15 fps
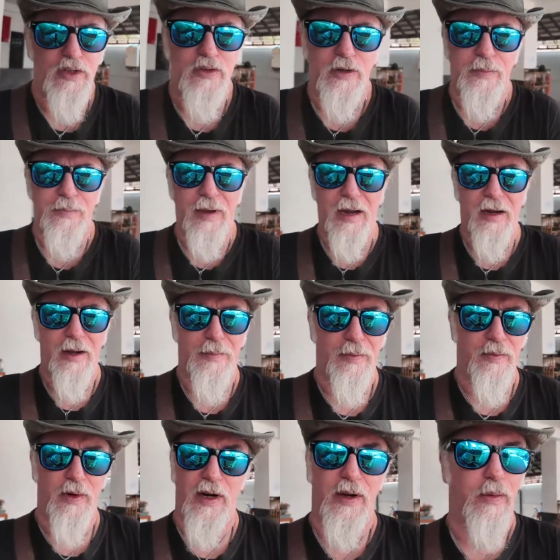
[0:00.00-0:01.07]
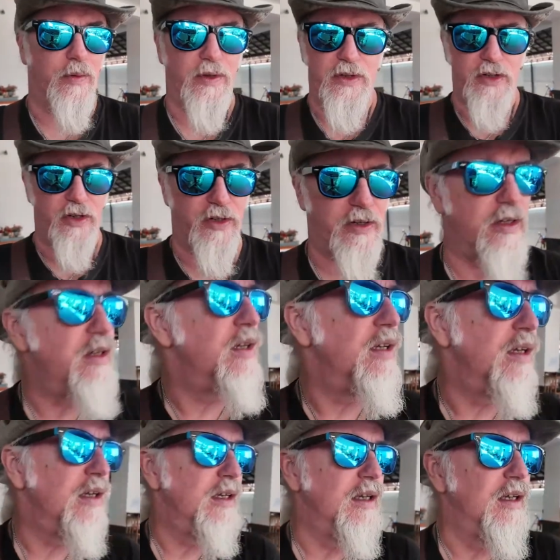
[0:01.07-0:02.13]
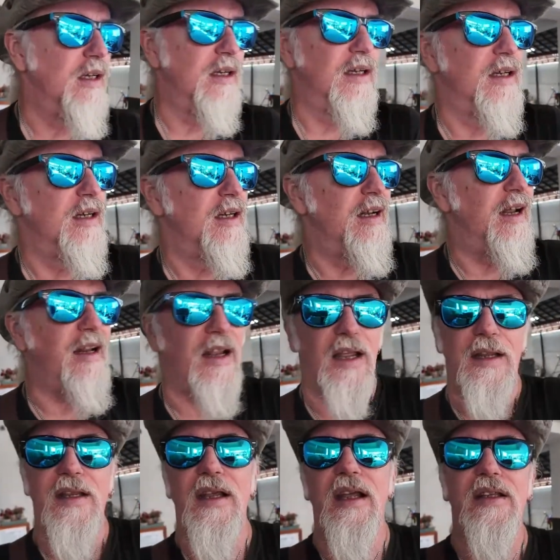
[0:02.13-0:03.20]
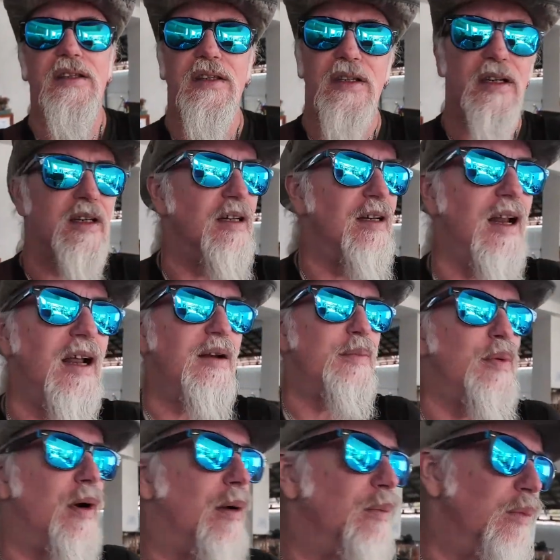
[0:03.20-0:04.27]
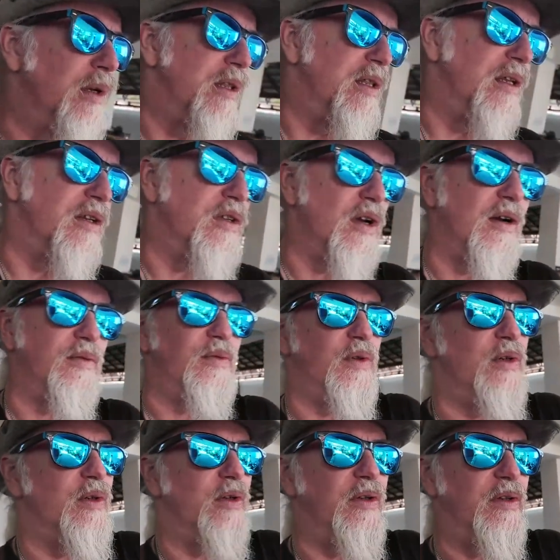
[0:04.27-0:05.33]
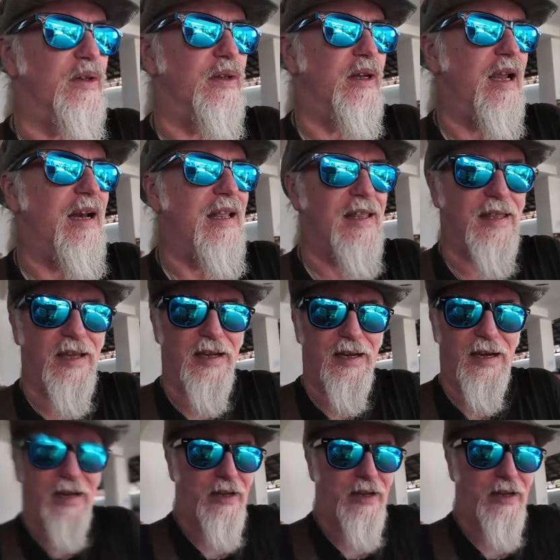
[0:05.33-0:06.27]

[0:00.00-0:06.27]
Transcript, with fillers: the stream back up and running was just it, it, it's not a problem with the software or the anything.